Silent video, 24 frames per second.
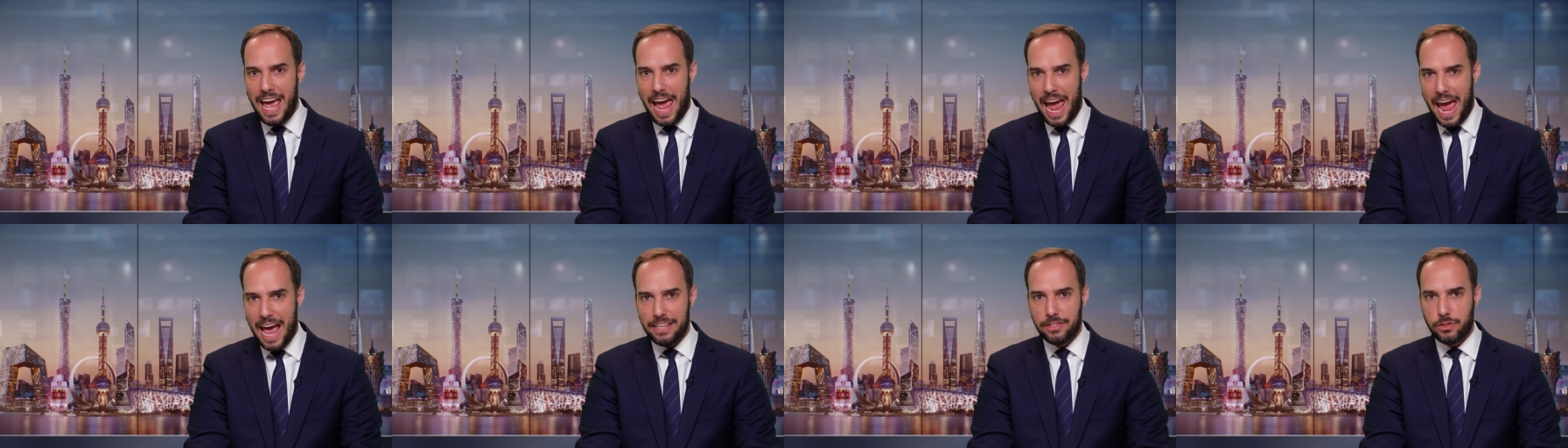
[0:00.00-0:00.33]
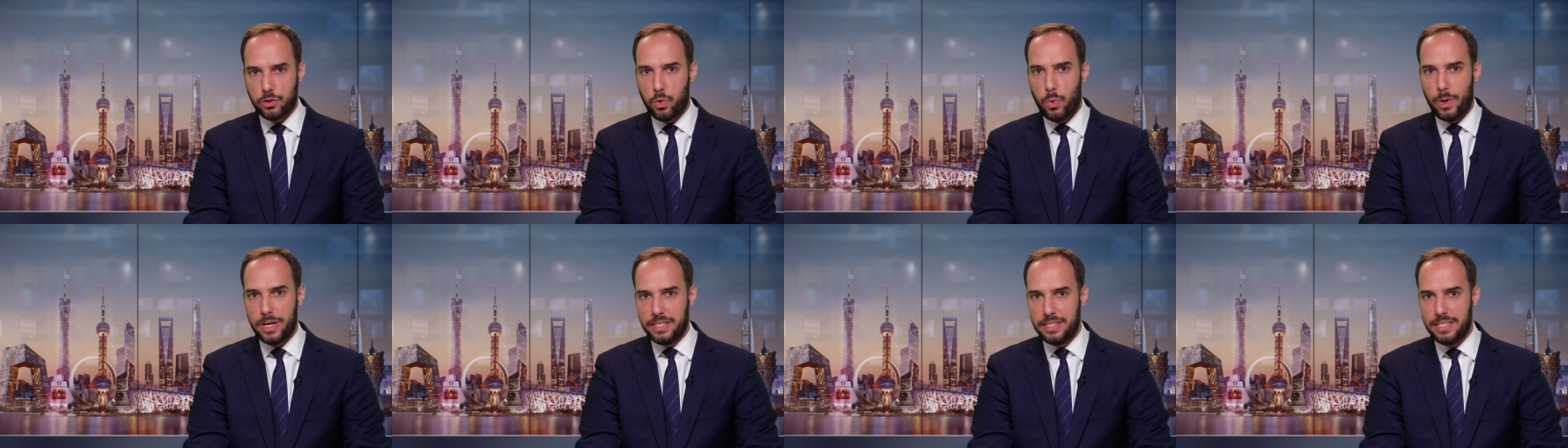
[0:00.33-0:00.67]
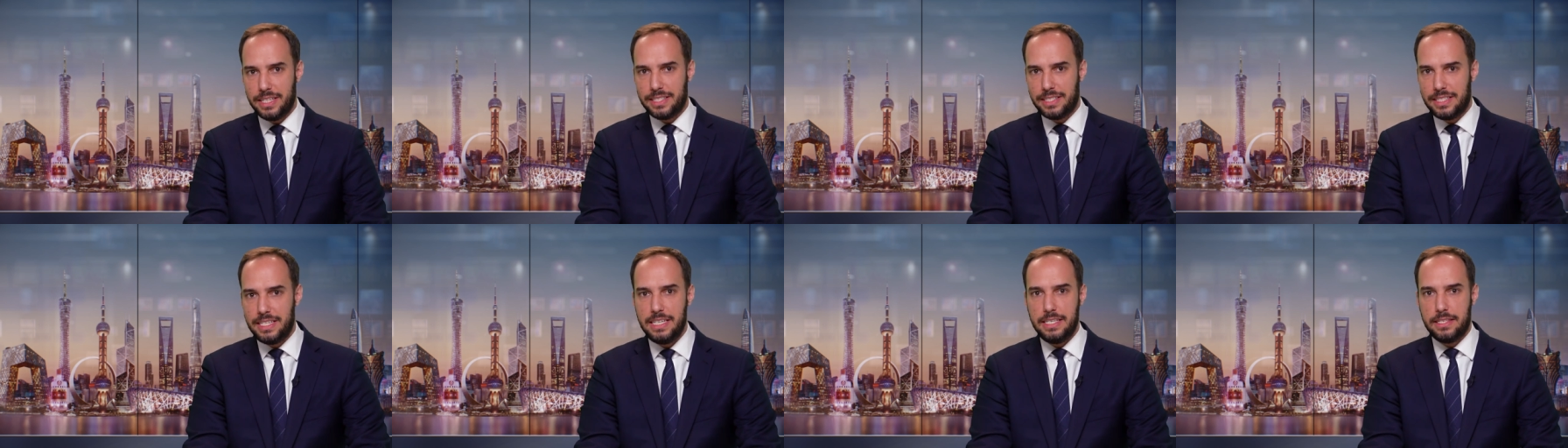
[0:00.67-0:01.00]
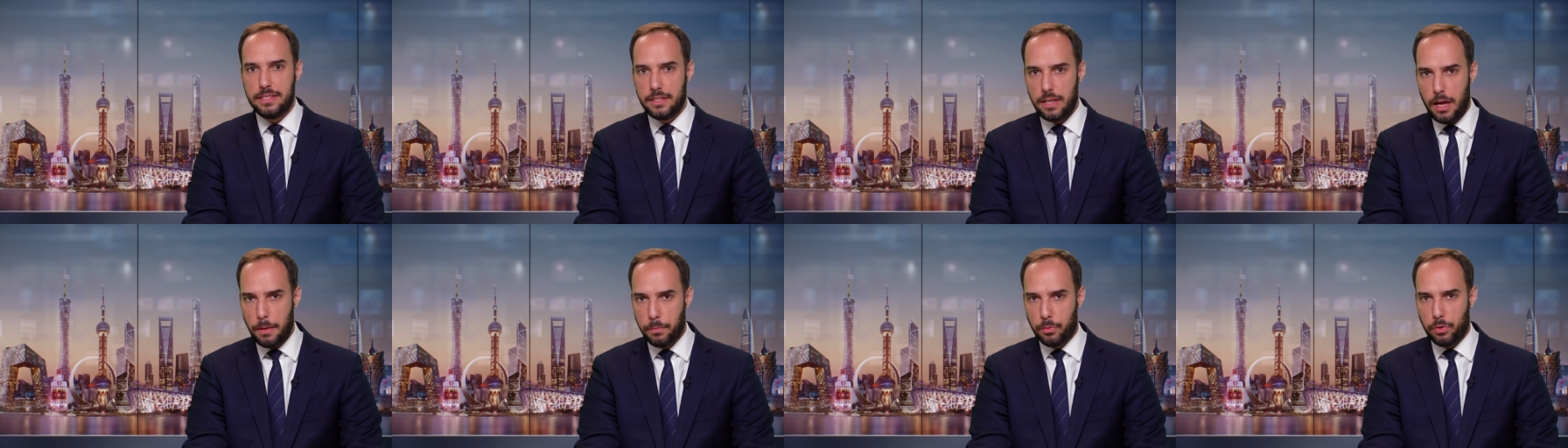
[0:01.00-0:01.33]
S-26T
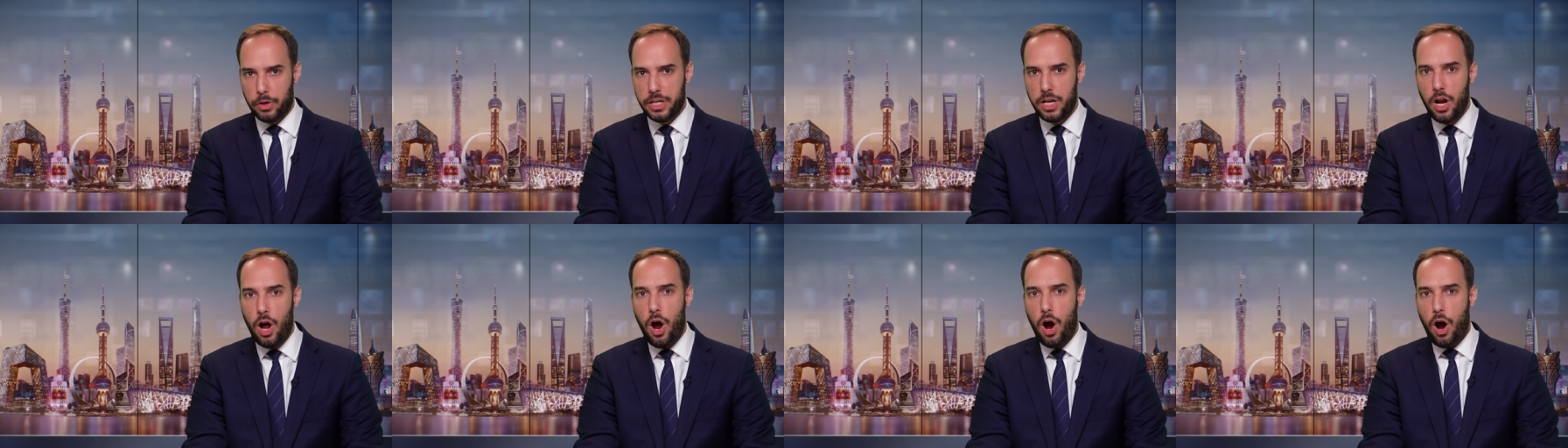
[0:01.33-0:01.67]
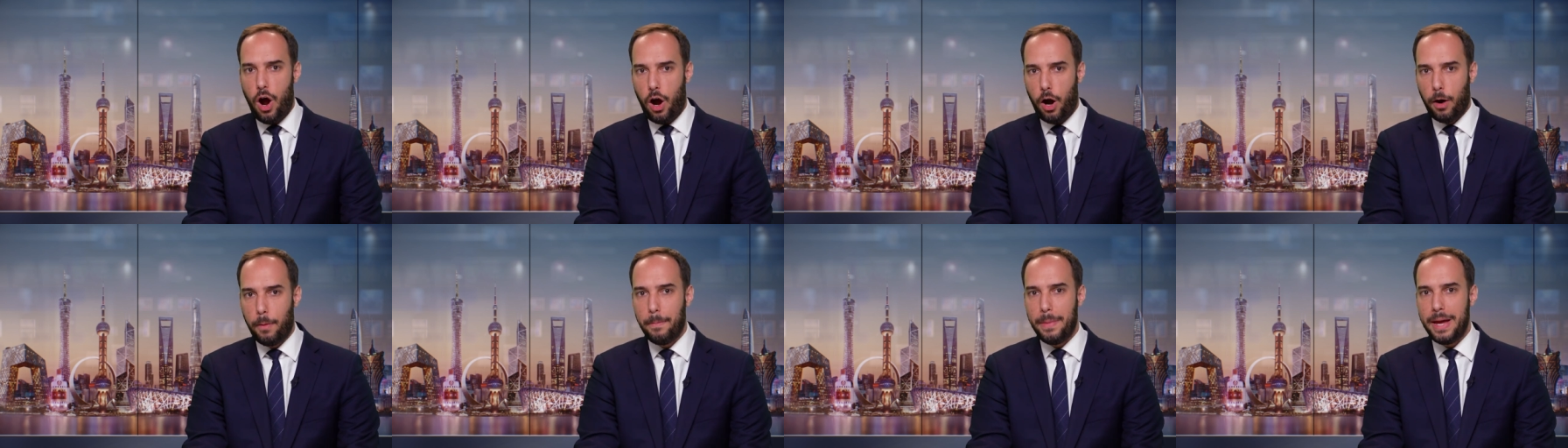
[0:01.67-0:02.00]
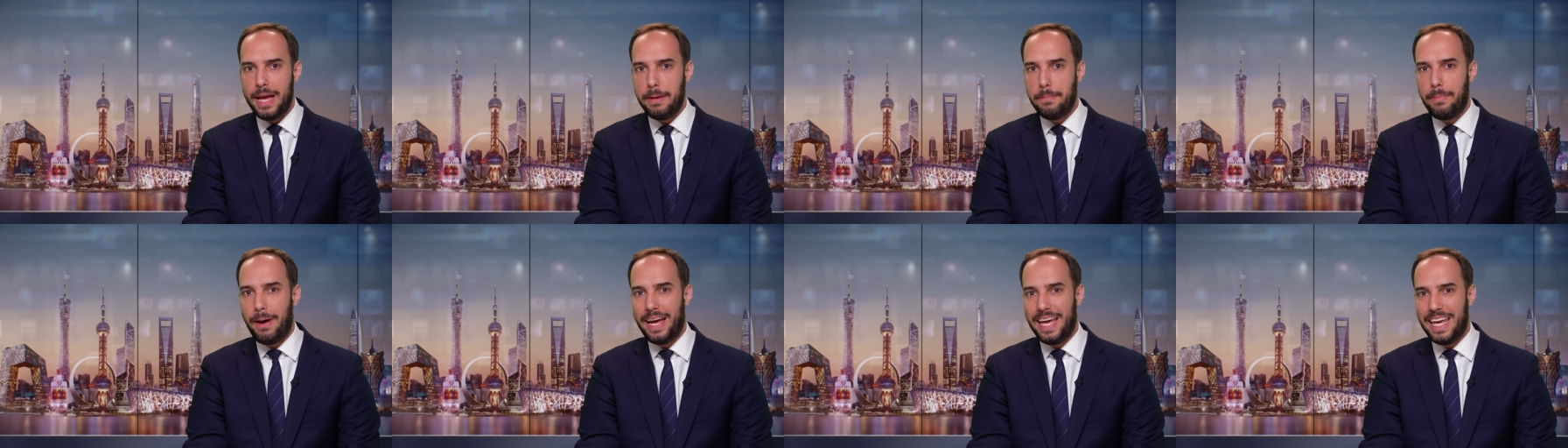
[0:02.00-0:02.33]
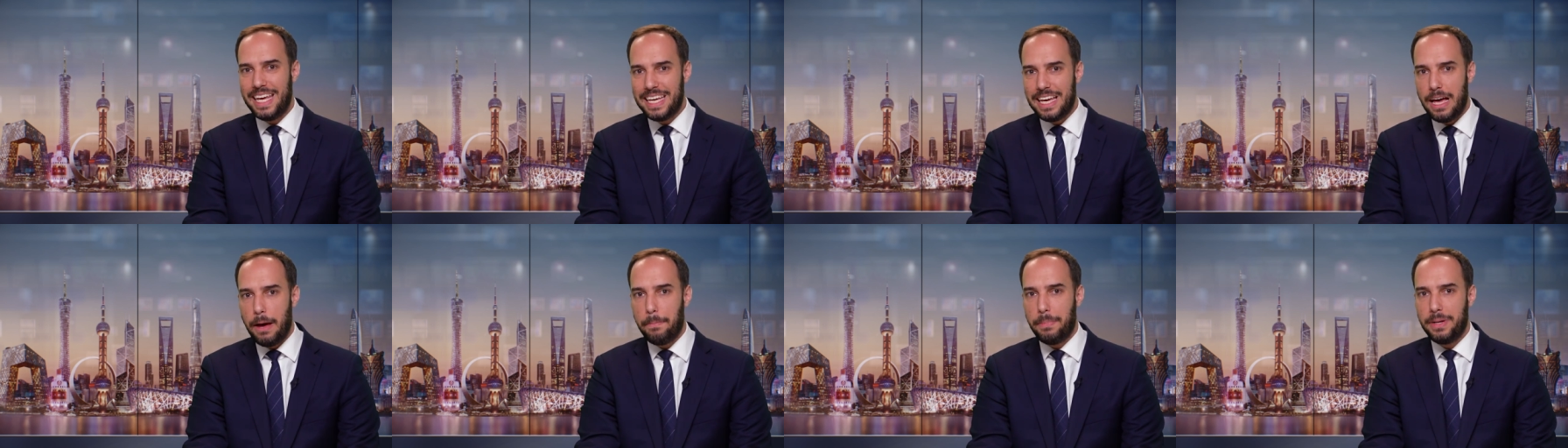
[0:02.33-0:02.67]
submarine are made by a
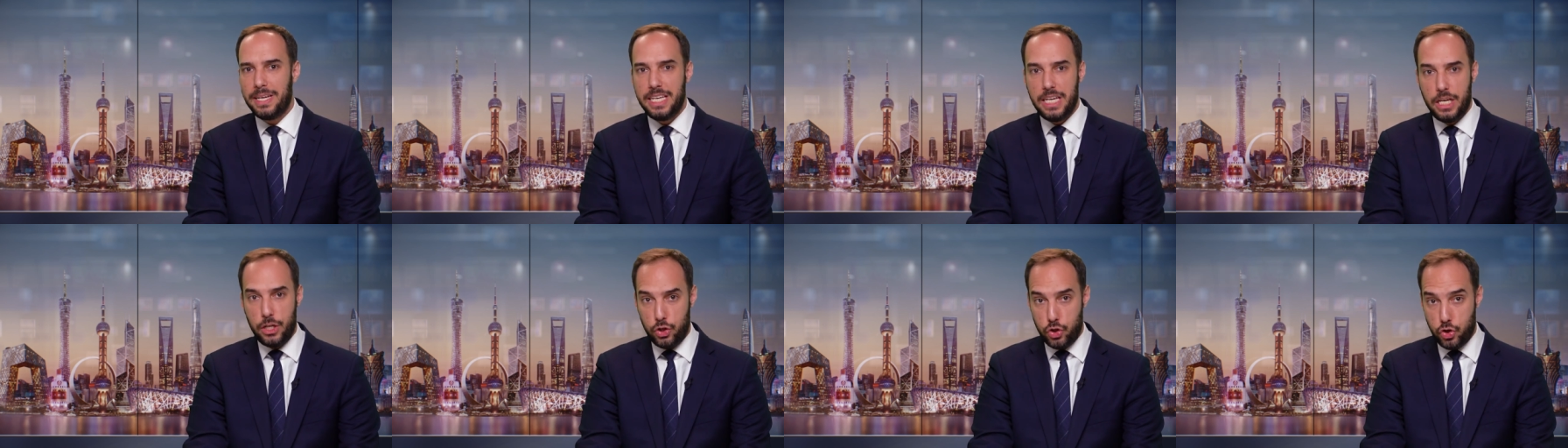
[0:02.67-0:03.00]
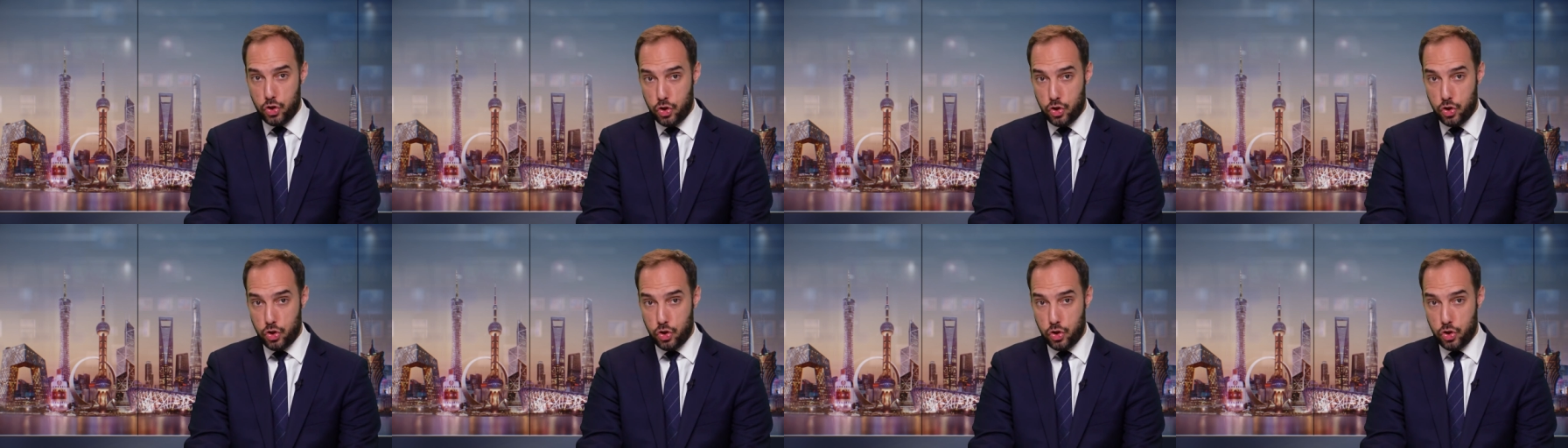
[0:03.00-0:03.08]
company in